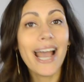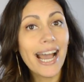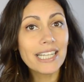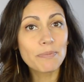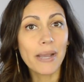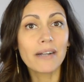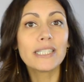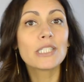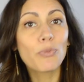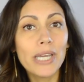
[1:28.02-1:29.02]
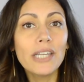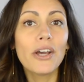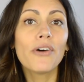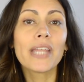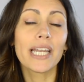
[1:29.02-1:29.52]
As parents, we
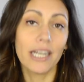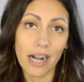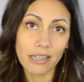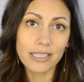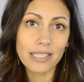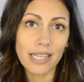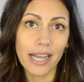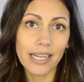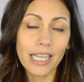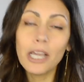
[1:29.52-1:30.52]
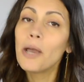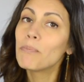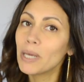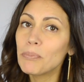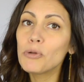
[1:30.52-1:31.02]
know that in our society,
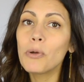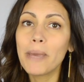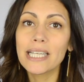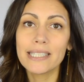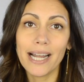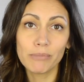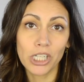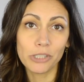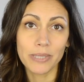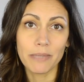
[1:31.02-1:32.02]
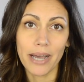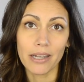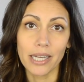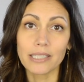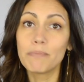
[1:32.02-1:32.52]
people will make snap judgments
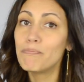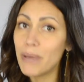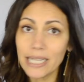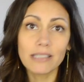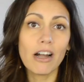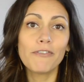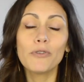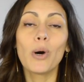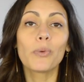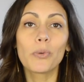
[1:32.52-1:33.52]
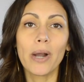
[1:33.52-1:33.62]
about us based off of what we're